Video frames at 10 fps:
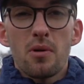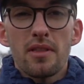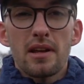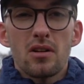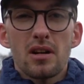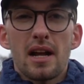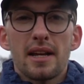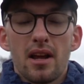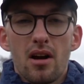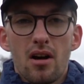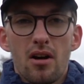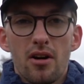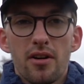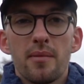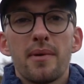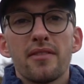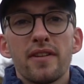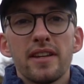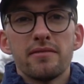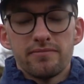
what they look like on my feet.